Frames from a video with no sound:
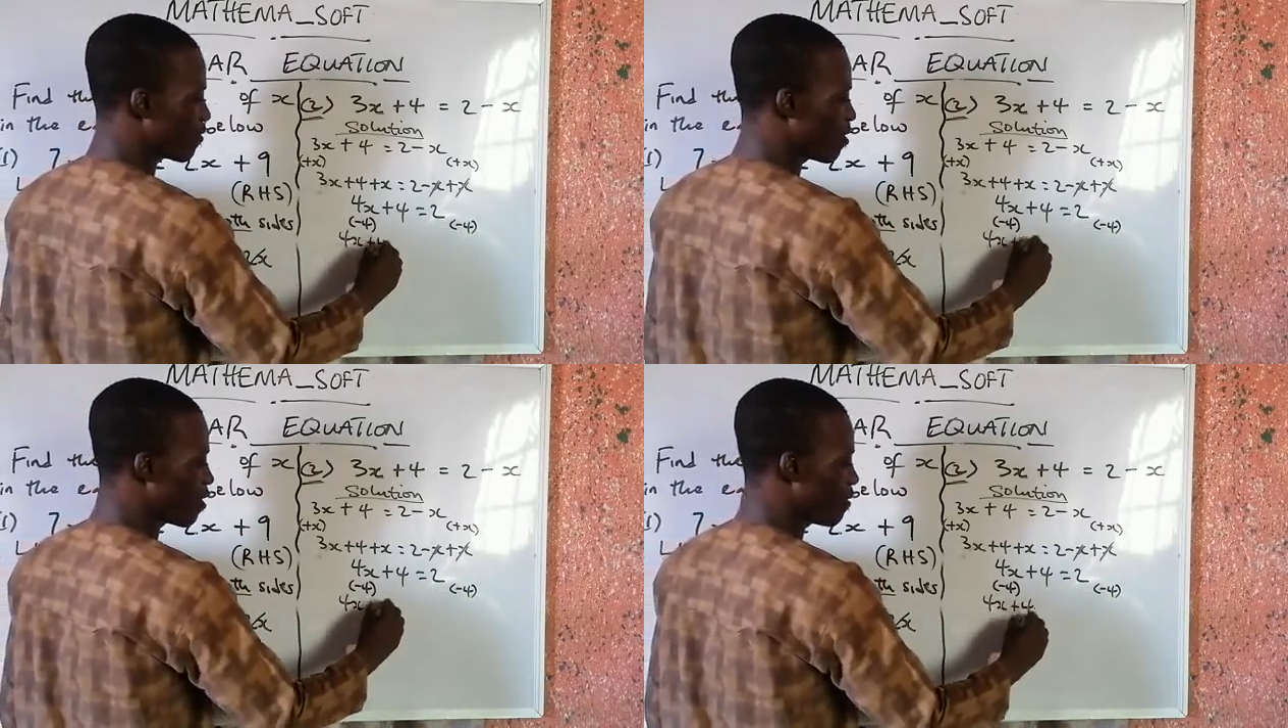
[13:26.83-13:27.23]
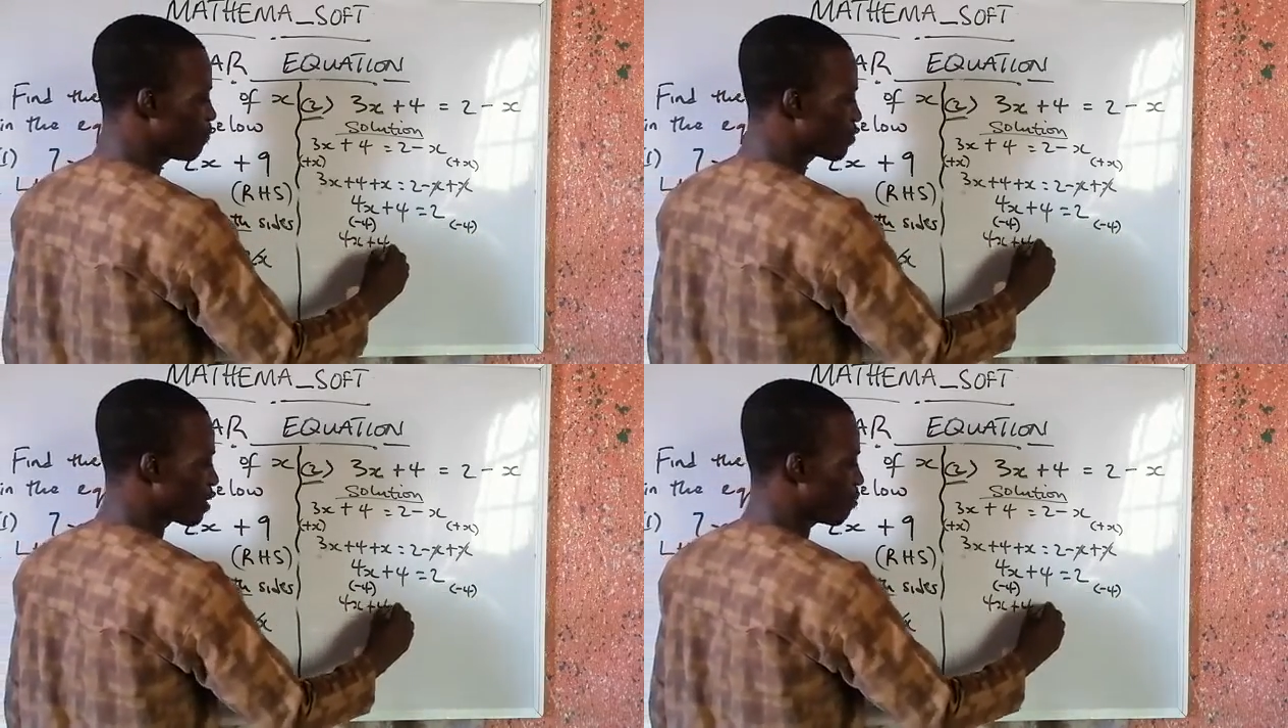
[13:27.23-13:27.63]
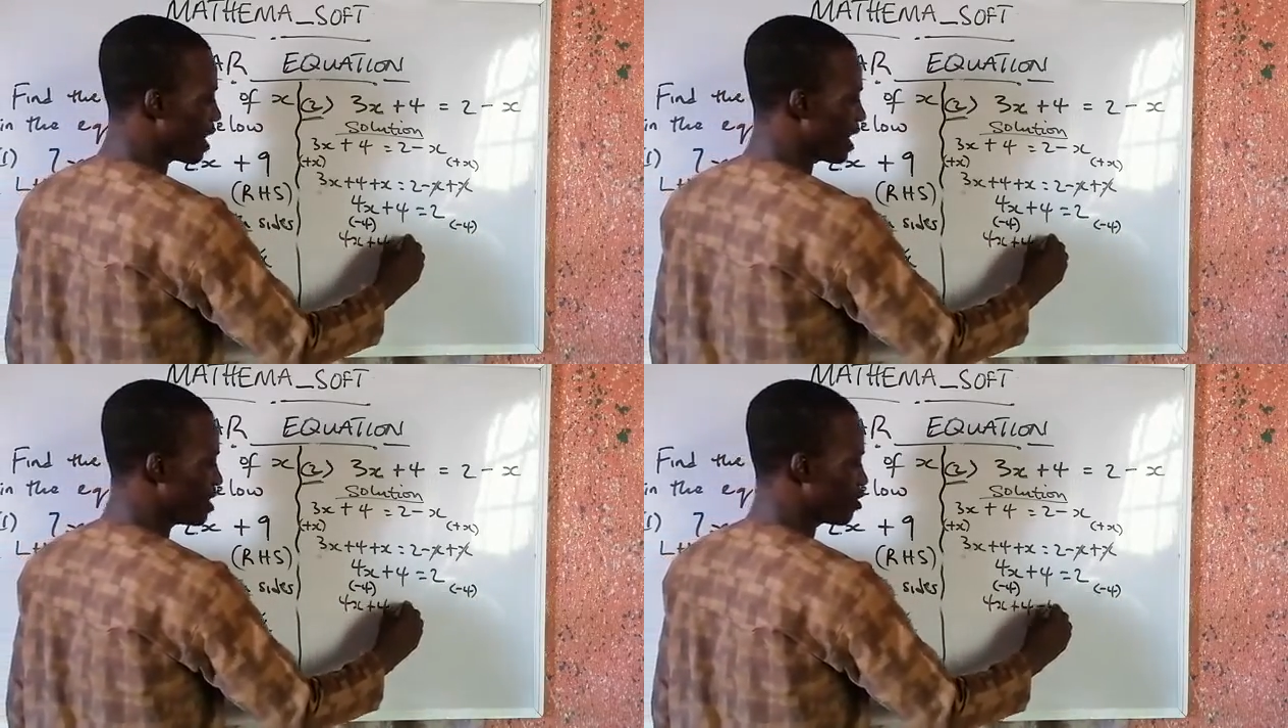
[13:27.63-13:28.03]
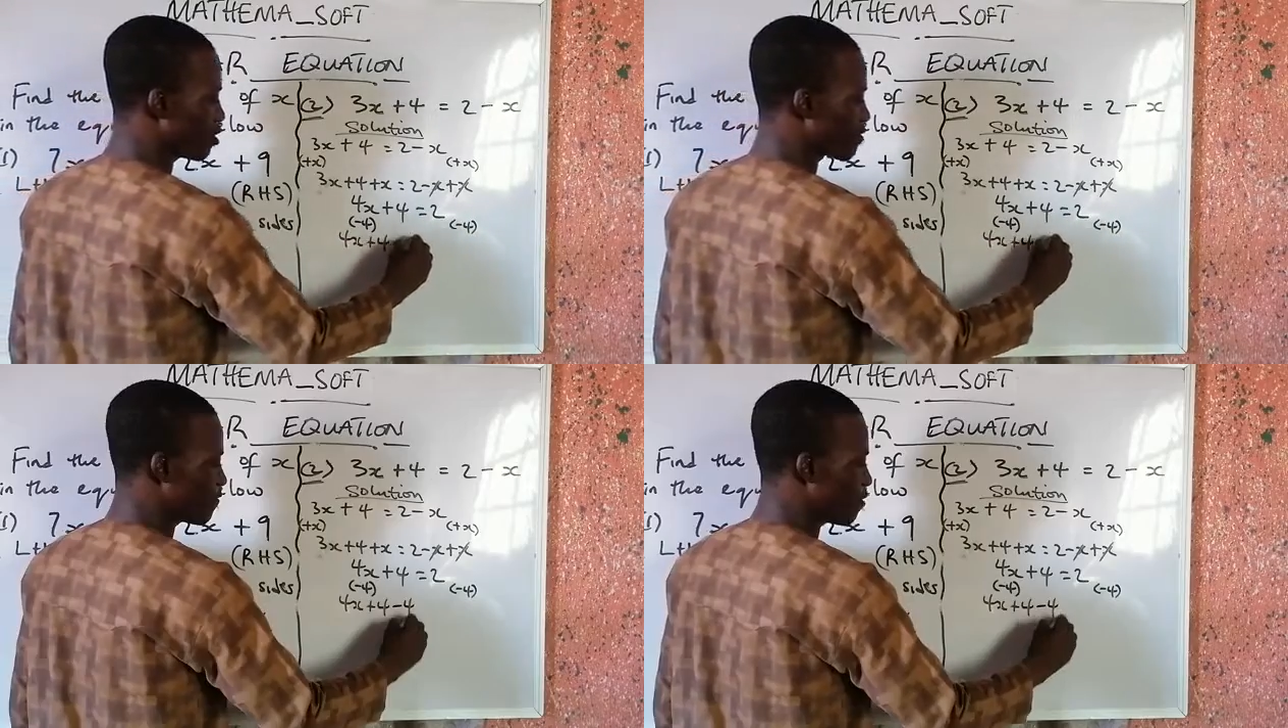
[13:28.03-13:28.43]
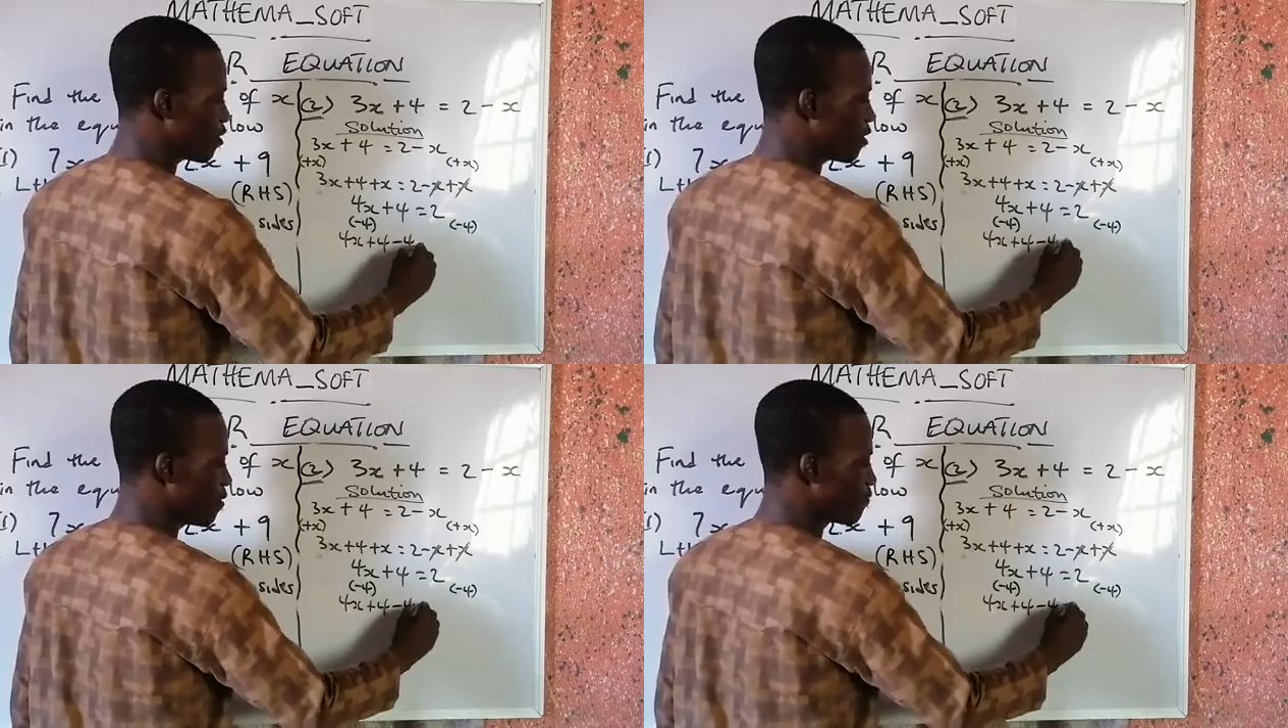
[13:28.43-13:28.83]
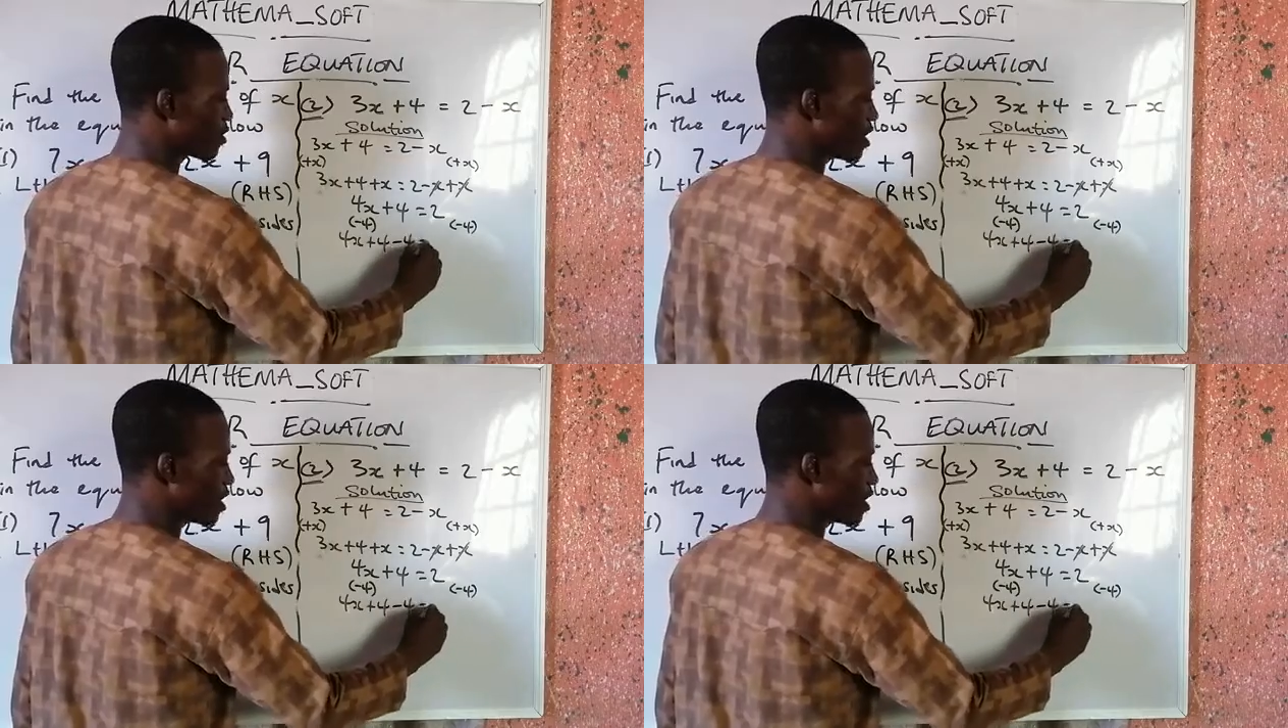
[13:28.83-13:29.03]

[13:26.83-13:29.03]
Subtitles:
4 minus 4